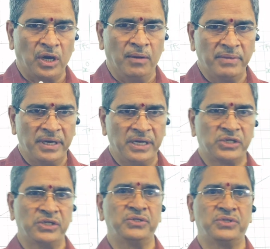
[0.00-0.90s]

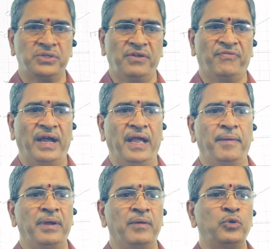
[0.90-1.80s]
combinations, if I
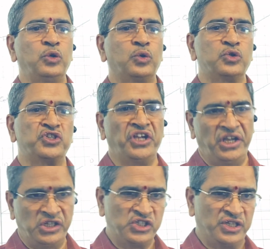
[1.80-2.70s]
am able to
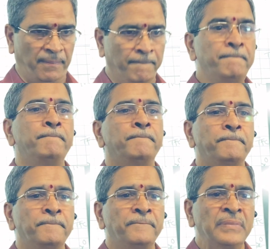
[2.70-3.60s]
change them,
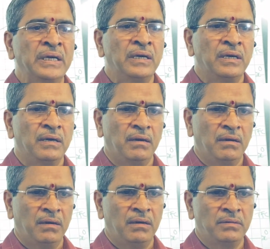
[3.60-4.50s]

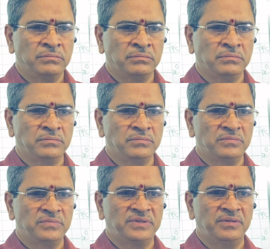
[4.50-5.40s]
um,
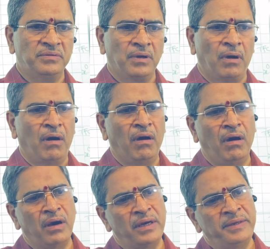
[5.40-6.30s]

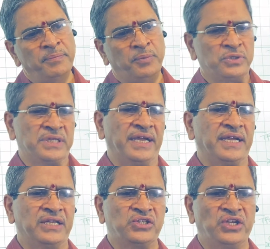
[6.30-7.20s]
all inputs I
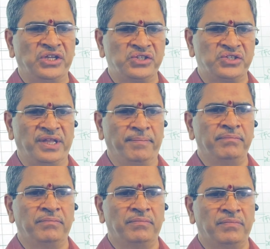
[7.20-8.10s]
can change
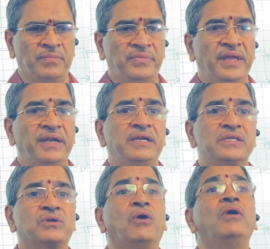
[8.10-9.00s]
them, then it
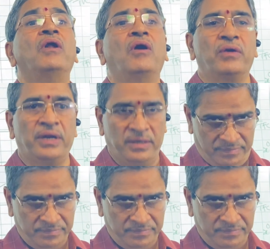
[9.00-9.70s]
is called long run.